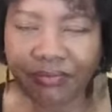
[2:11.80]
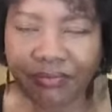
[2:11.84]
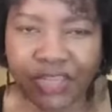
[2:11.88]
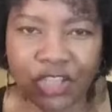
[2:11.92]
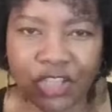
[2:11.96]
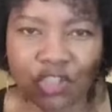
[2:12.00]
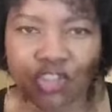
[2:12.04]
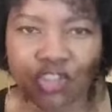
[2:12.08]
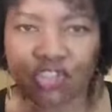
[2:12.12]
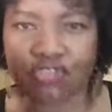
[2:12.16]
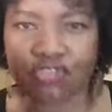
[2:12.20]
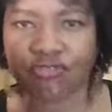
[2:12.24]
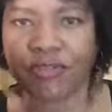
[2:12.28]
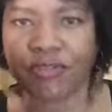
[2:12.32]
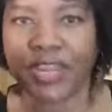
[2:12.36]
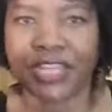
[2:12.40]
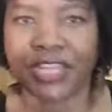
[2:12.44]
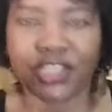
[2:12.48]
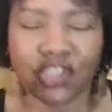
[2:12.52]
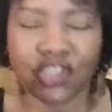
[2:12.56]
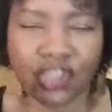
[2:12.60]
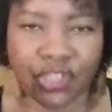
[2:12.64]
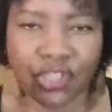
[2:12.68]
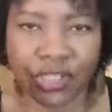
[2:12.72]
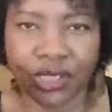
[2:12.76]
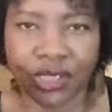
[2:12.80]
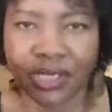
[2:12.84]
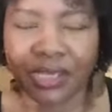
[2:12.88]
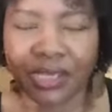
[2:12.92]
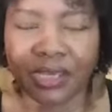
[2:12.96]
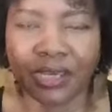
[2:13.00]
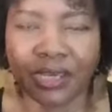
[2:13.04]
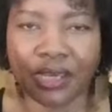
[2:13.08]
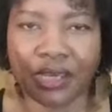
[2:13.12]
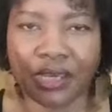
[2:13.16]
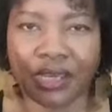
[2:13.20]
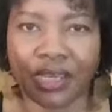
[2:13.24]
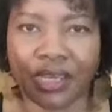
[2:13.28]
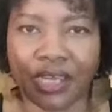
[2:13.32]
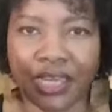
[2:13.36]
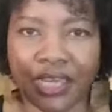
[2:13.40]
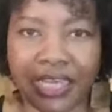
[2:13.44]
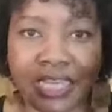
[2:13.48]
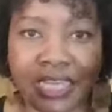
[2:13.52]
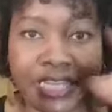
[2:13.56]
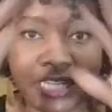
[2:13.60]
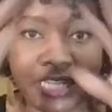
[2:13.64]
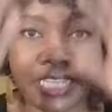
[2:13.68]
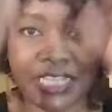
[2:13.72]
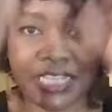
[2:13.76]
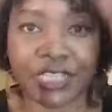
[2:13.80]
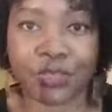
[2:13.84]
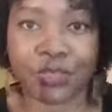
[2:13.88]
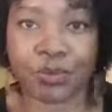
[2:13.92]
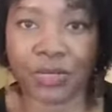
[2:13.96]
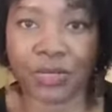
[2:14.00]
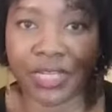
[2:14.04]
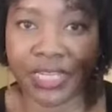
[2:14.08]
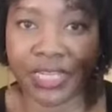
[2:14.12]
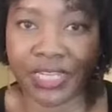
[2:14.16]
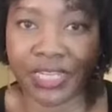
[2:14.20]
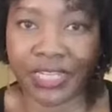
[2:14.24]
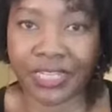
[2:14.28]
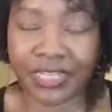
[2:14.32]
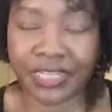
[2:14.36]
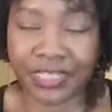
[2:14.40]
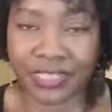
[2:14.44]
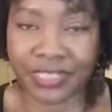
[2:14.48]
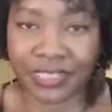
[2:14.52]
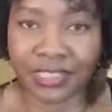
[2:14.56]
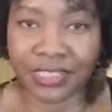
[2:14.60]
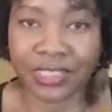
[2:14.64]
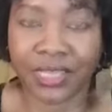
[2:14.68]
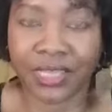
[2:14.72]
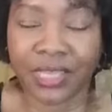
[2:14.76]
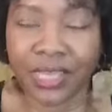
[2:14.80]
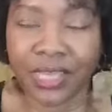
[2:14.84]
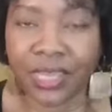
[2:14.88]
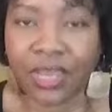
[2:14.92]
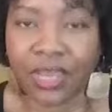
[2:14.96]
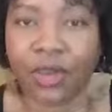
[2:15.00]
stretch. It is what it is.